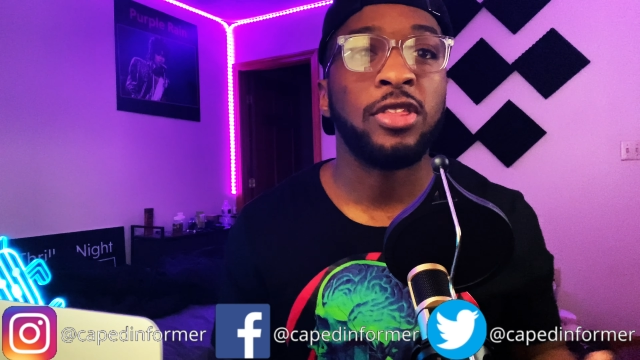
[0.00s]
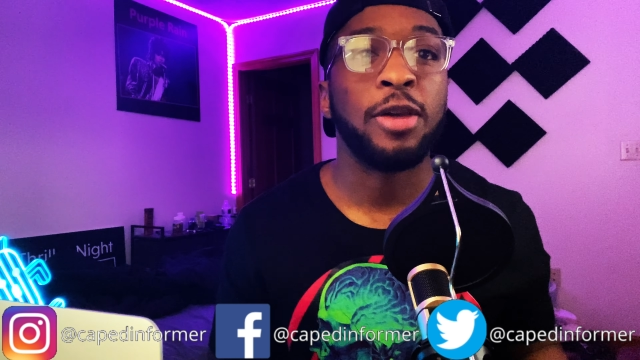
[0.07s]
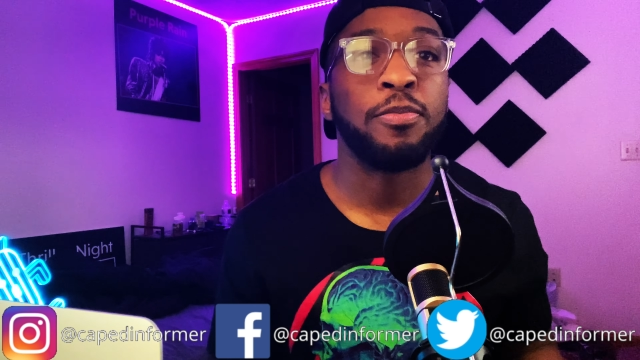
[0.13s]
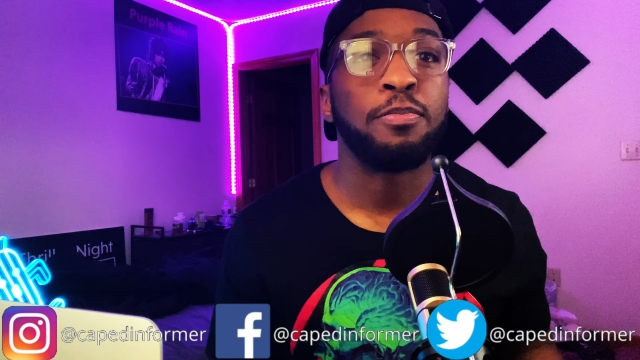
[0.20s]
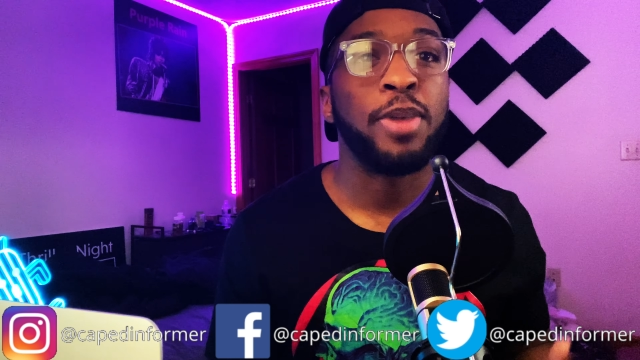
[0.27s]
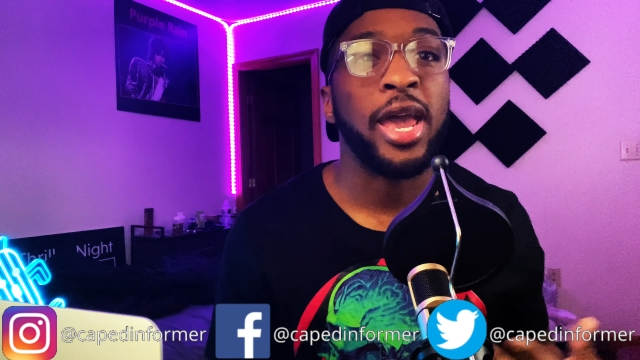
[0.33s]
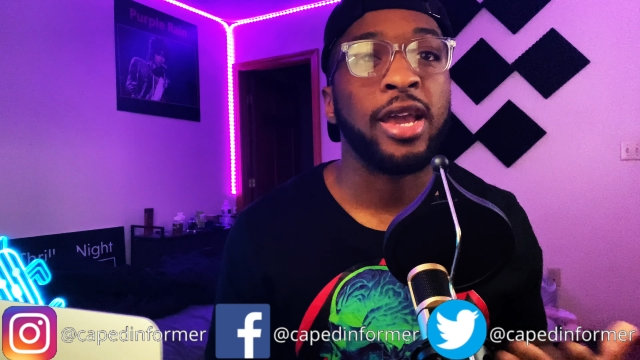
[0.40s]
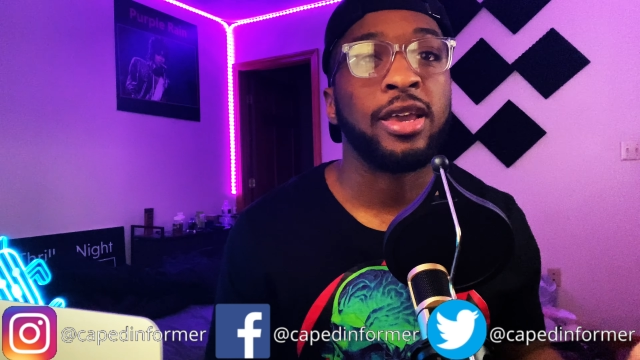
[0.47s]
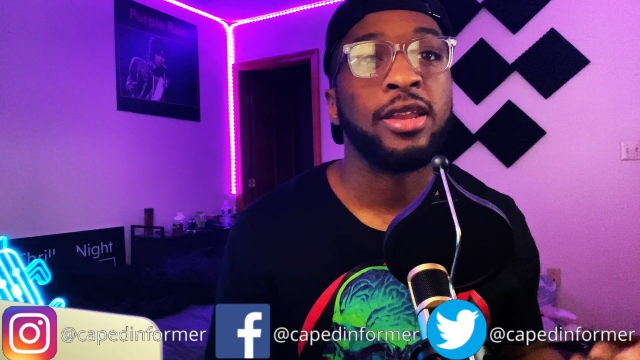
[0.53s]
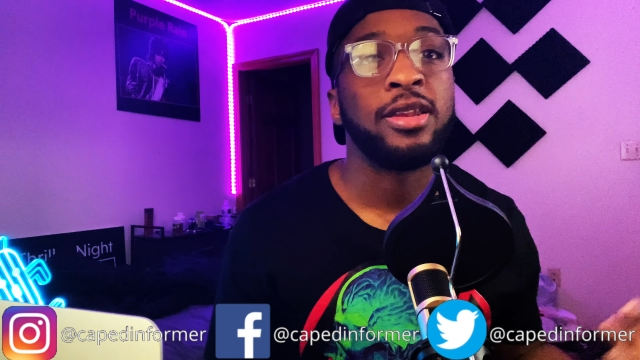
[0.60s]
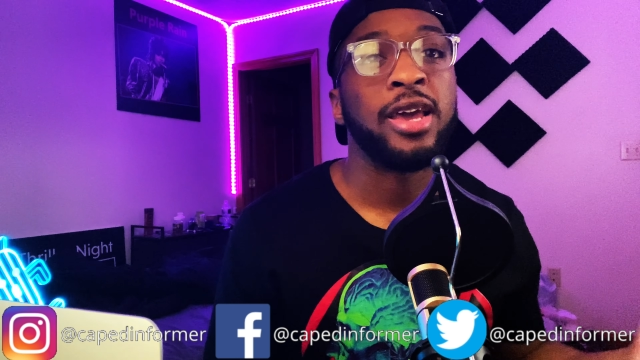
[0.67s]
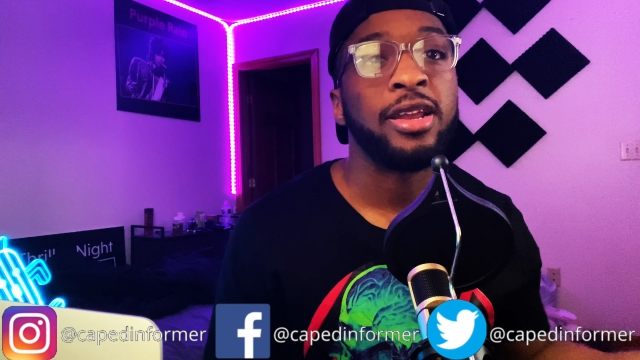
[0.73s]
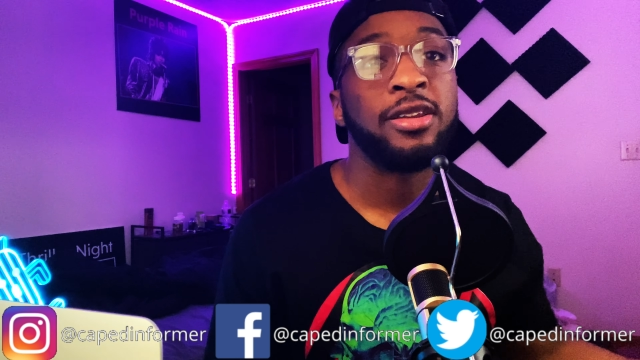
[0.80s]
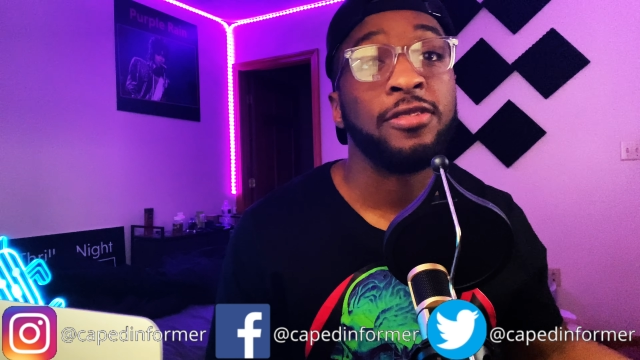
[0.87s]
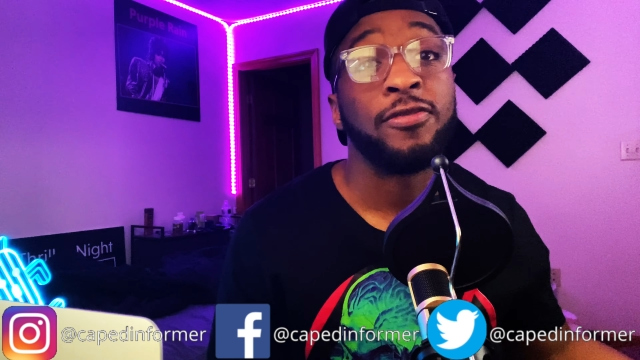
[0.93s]
them back in
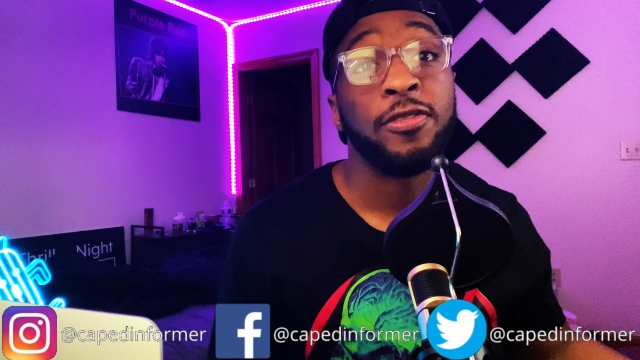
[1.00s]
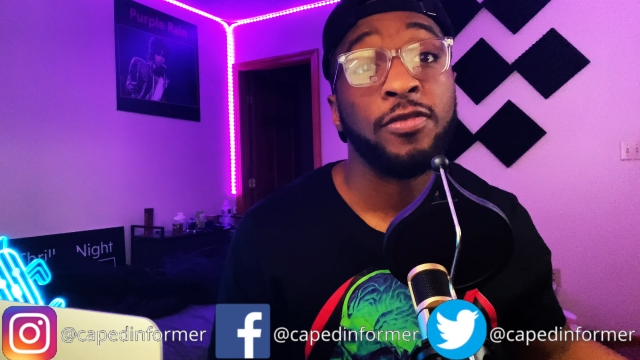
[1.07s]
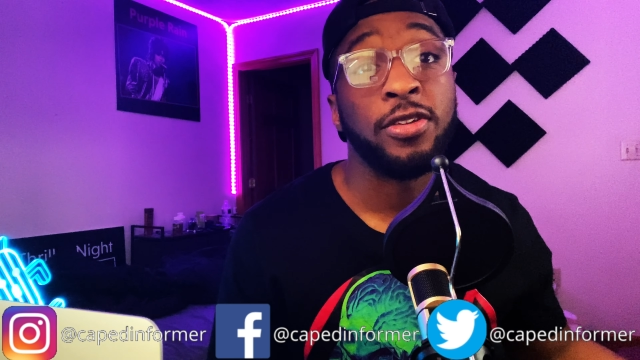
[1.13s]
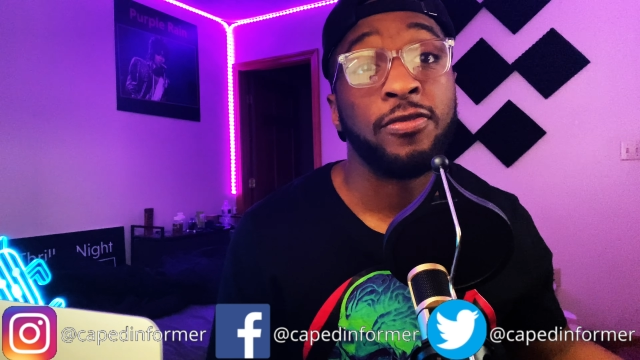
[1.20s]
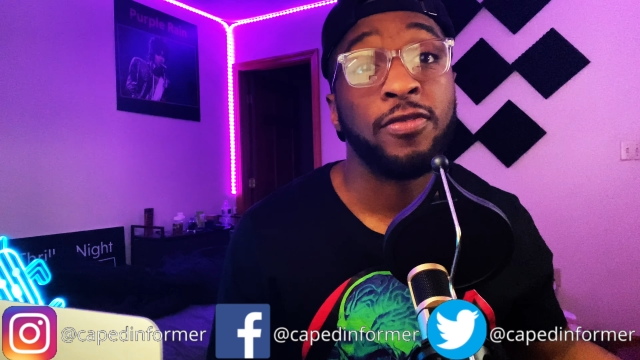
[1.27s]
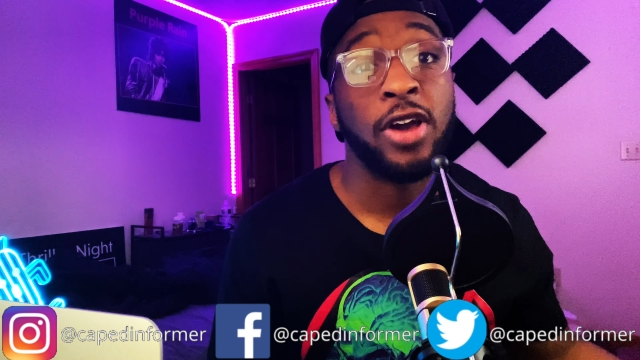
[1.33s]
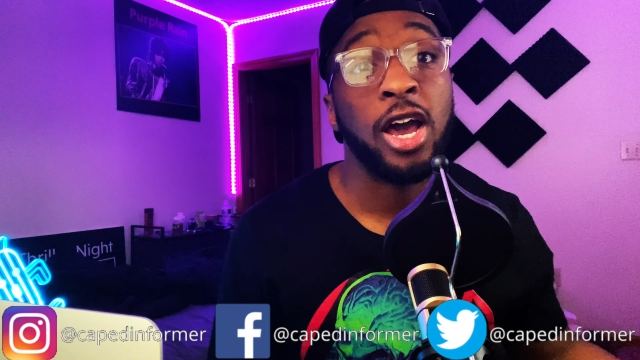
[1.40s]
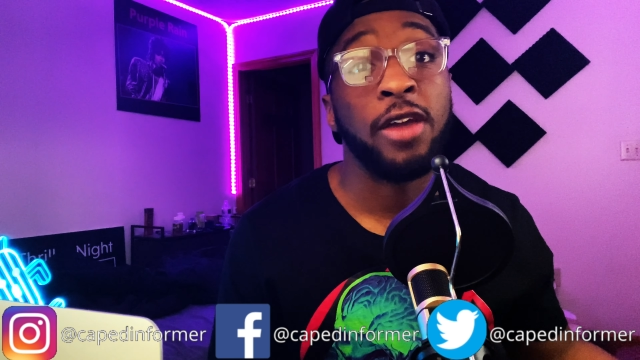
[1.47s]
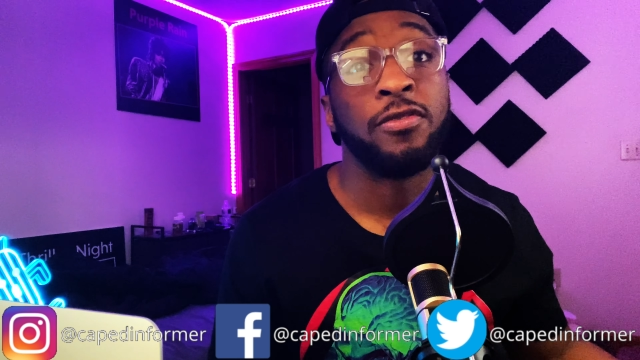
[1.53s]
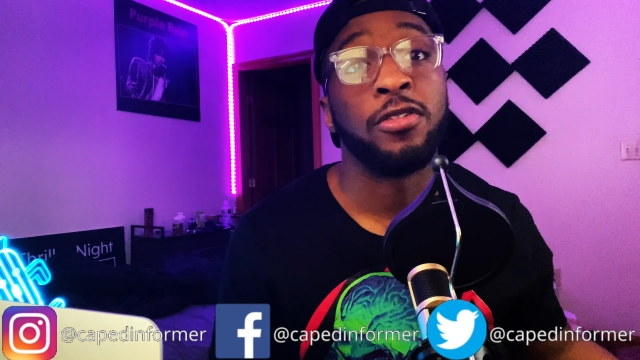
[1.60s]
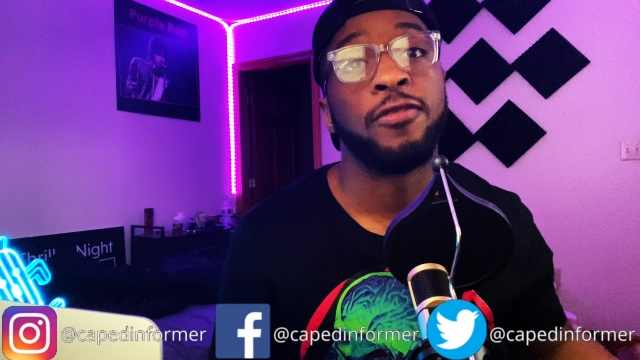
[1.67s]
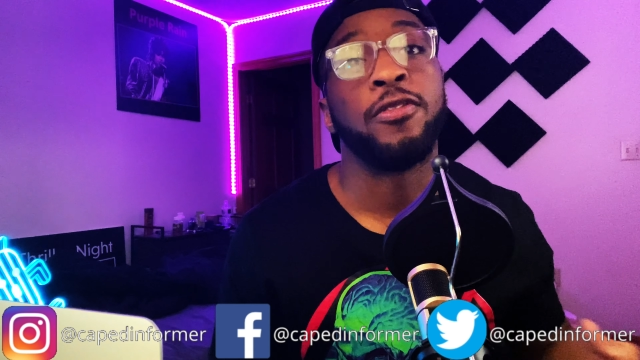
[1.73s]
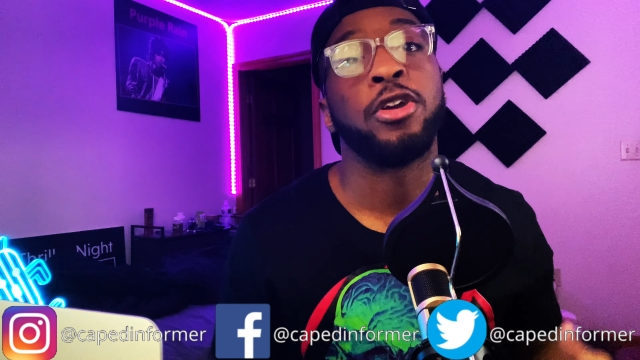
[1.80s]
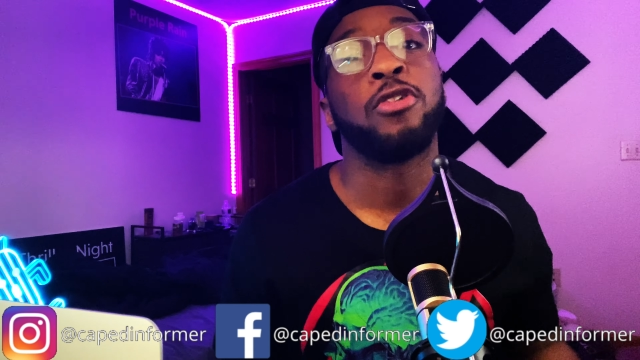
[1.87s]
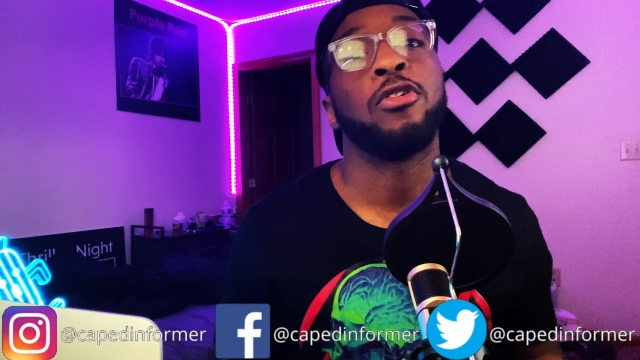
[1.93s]
1955 to
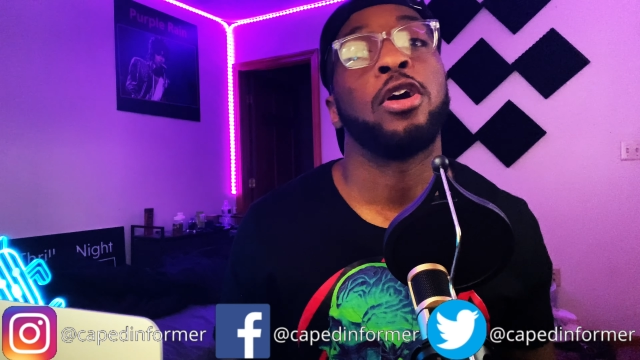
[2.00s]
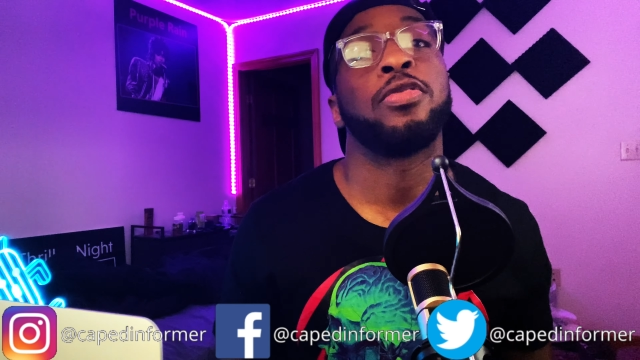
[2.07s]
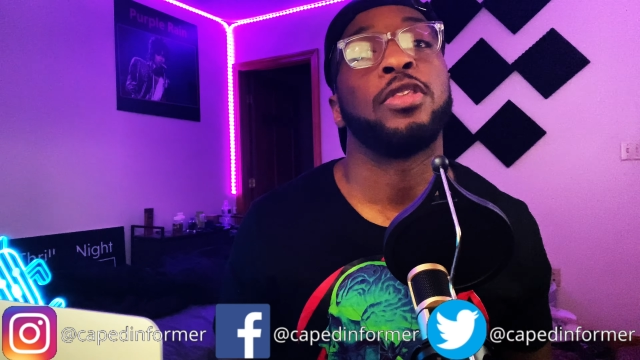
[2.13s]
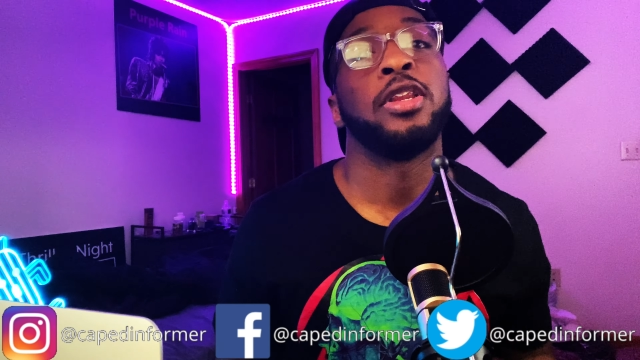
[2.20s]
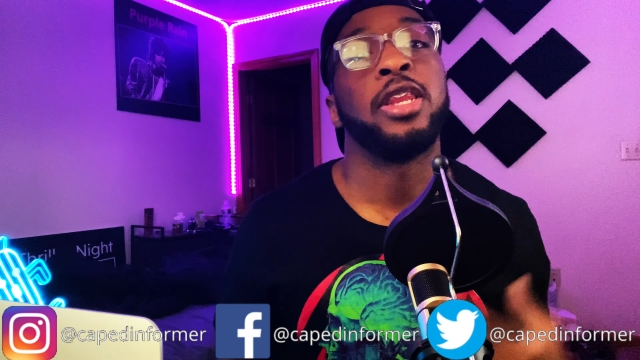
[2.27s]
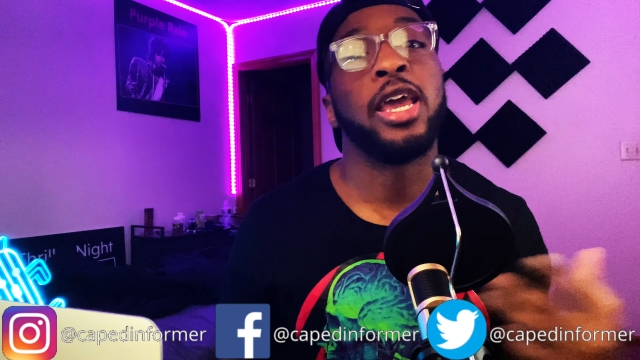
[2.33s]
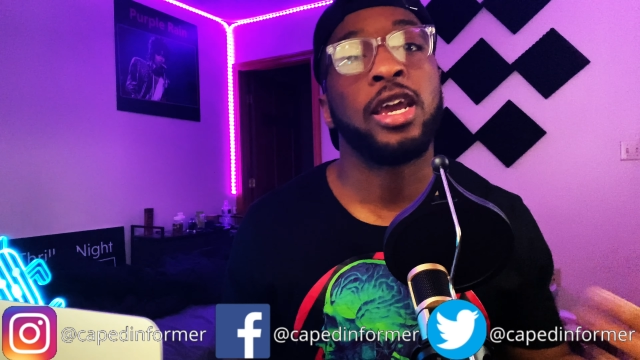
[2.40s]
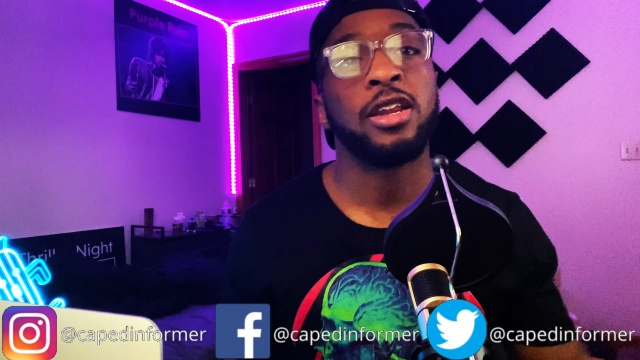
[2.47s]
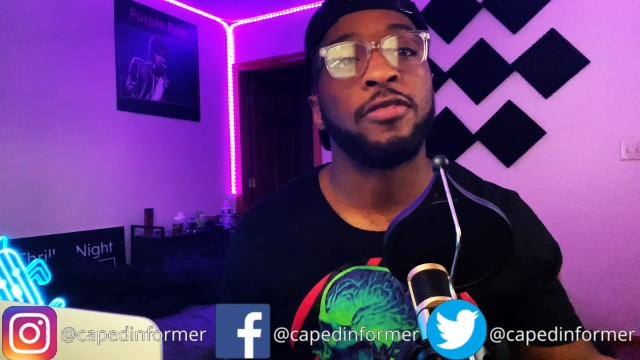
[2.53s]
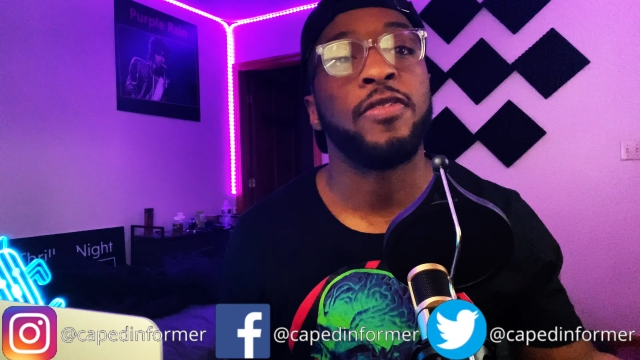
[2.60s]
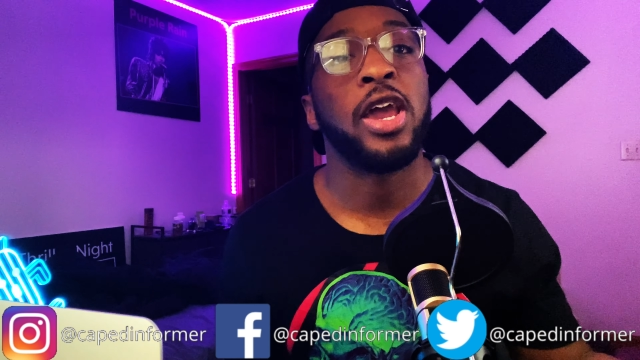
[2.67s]
figure out the negative